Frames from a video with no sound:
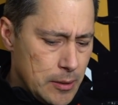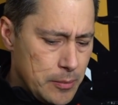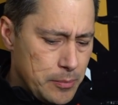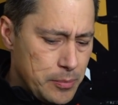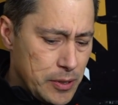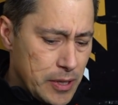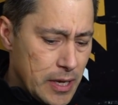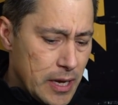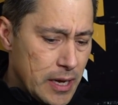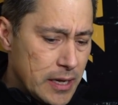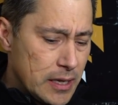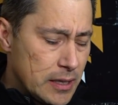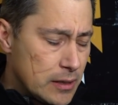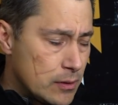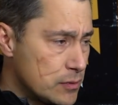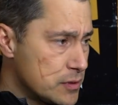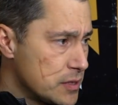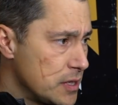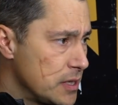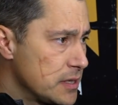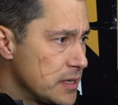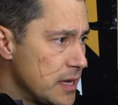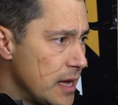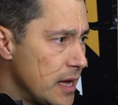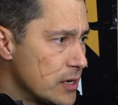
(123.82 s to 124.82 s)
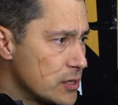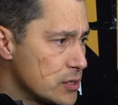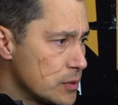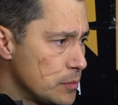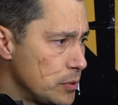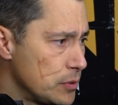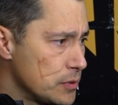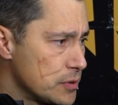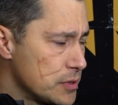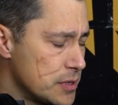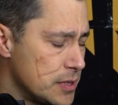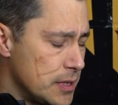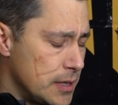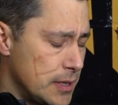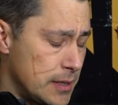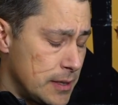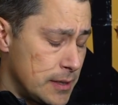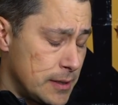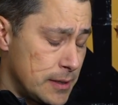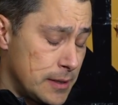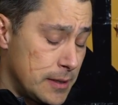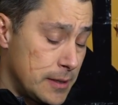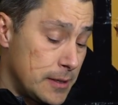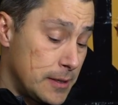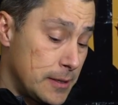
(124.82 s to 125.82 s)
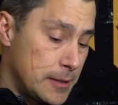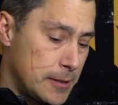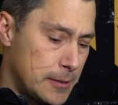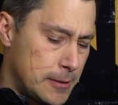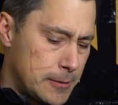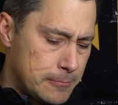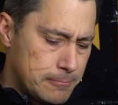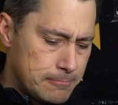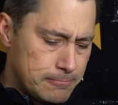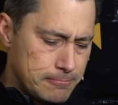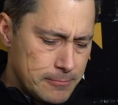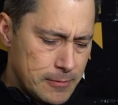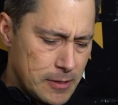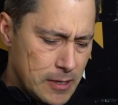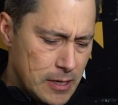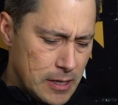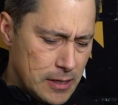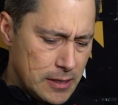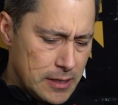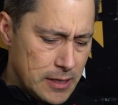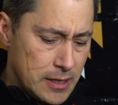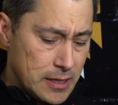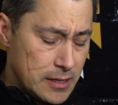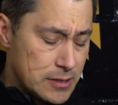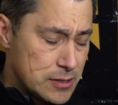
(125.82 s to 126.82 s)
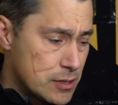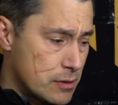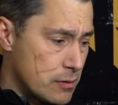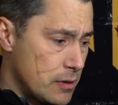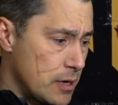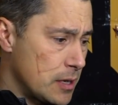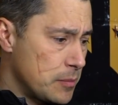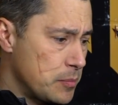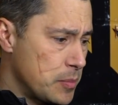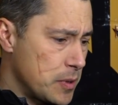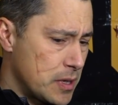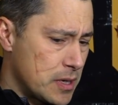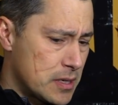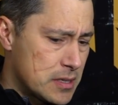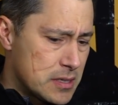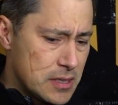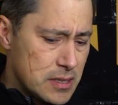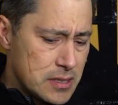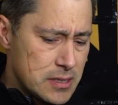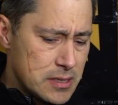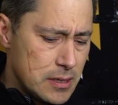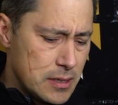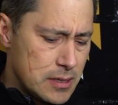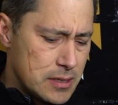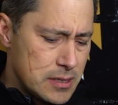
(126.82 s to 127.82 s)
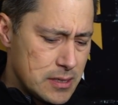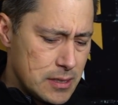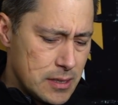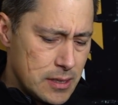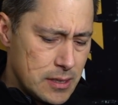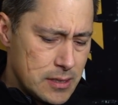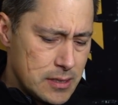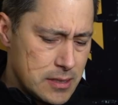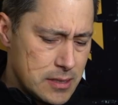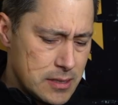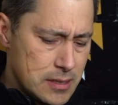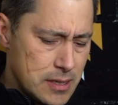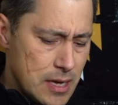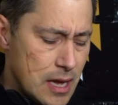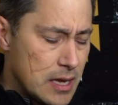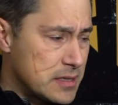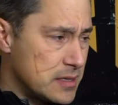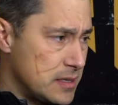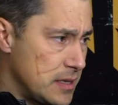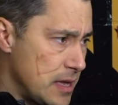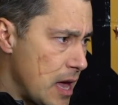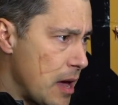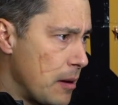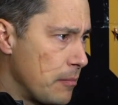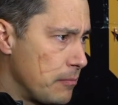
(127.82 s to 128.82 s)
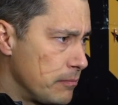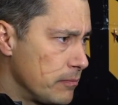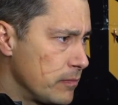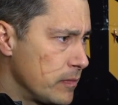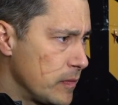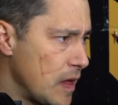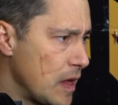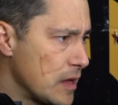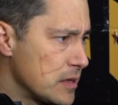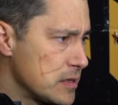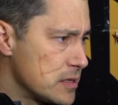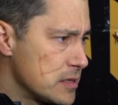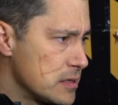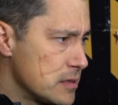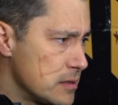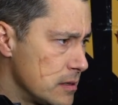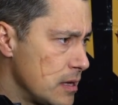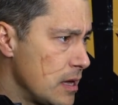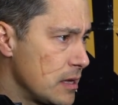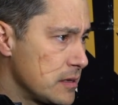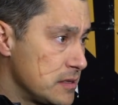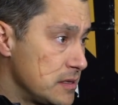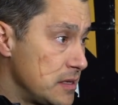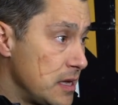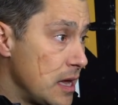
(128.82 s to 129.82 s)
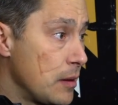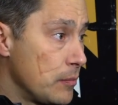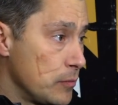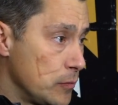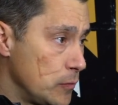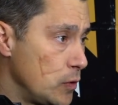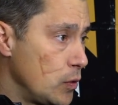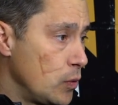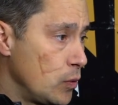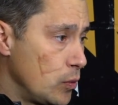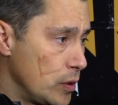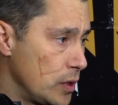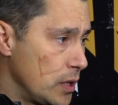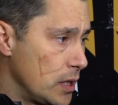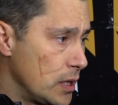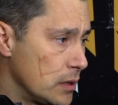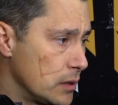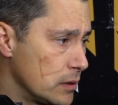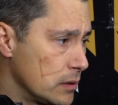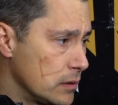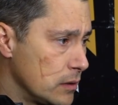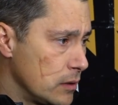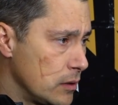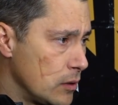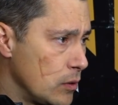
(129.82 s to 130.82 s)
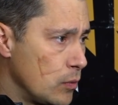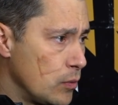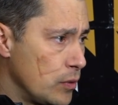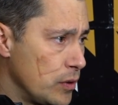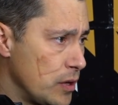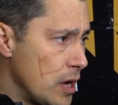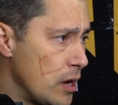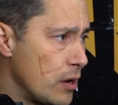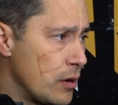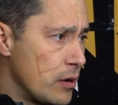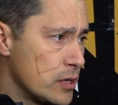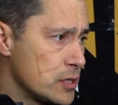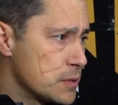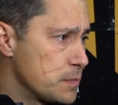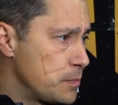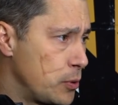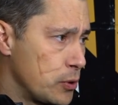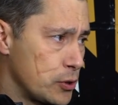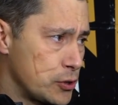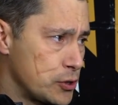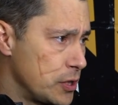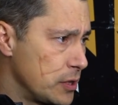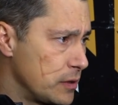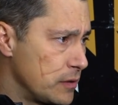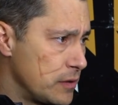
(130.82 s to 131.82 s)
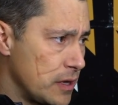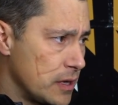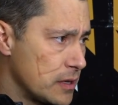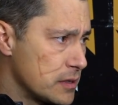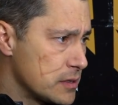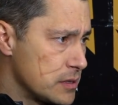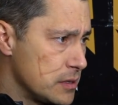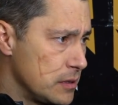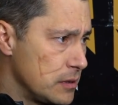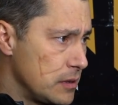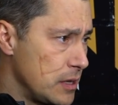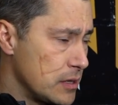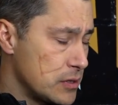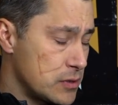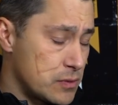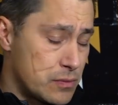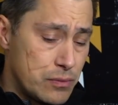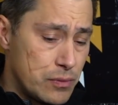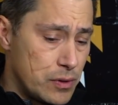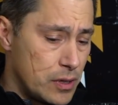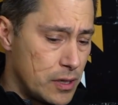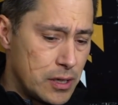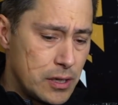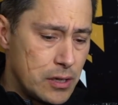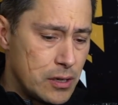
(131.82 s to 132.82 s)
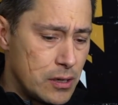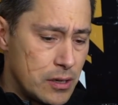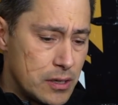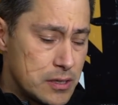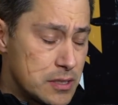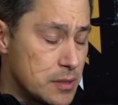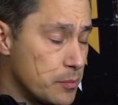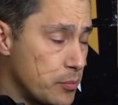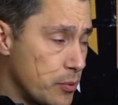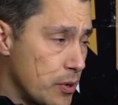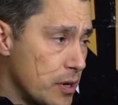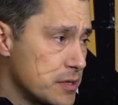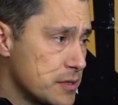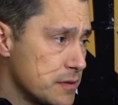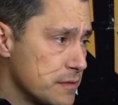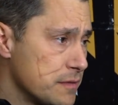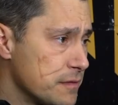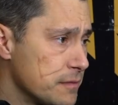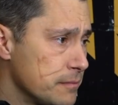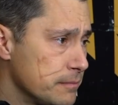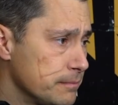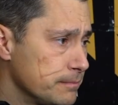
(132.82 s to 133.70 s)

planning those intangibles, and I think it's great because that's them doing it, you know, without us pushing things. So that's really good. It's impressive.